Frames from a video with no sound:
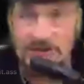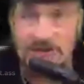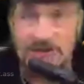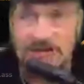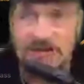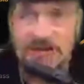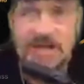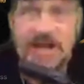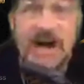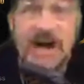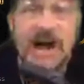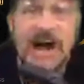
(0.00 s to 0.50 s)

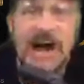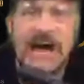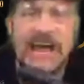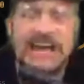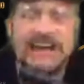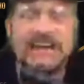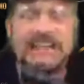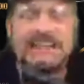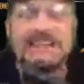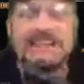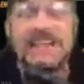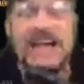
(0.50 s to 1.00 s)
I
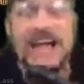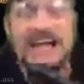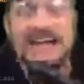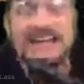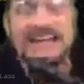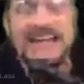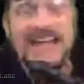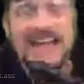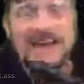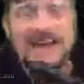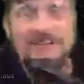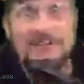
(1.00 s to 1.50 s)
like
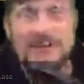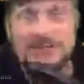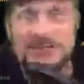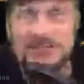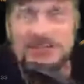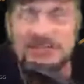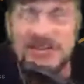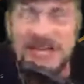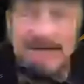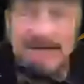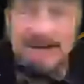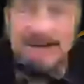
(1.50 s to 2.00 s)
every
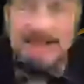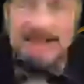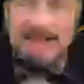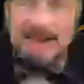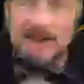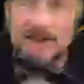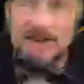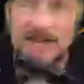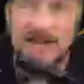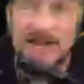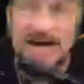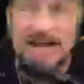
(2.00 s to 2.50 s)
shout-out.
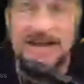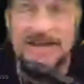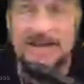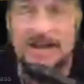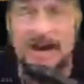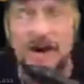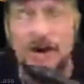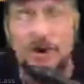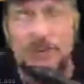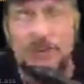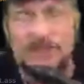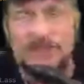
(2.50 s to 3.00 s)
I
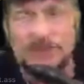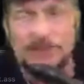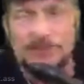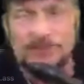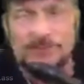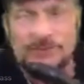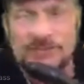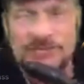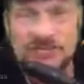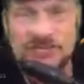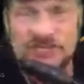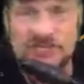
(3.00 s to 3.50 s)
always
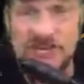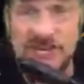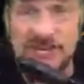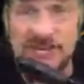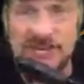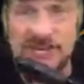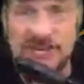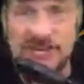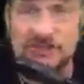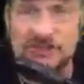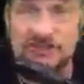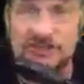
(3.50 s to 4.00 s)
appreciate your
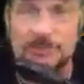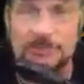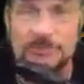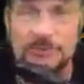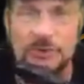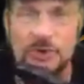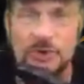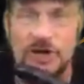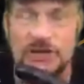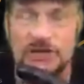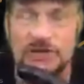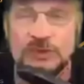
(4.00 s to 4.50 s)

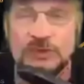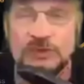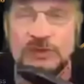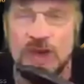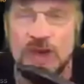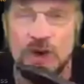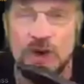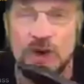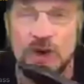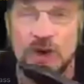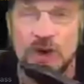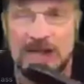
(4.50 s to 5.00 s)
support. You know
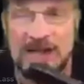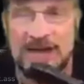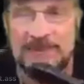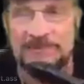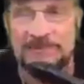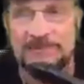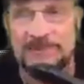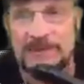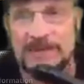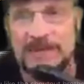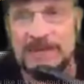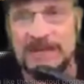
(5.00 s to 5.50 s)
that.
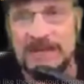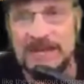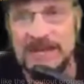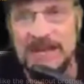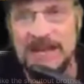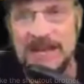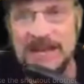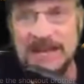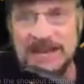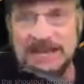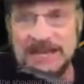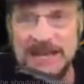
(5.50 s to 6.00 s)

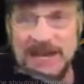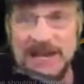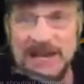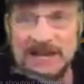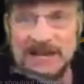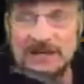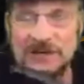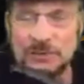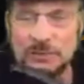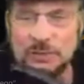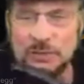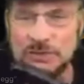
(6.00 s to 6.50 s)
And I
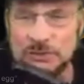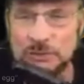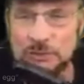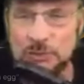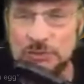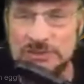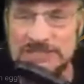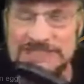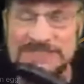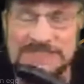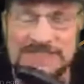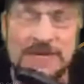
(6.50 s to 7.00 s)
will
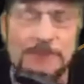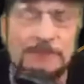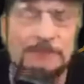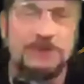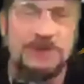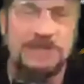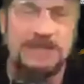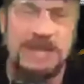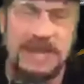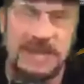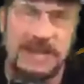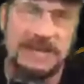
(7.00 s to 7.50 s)

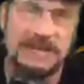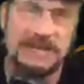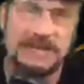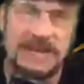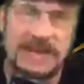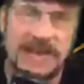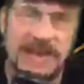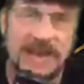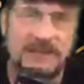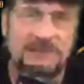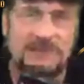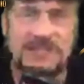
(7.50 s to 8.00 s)
reciprocate
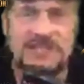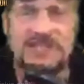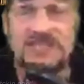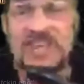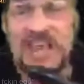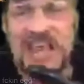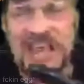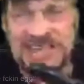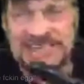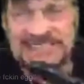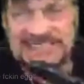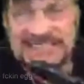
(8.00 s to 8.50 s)
every
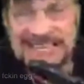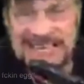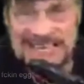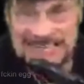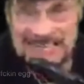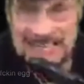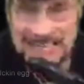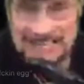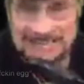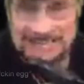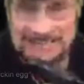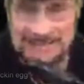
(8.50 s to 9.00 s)
chance I get.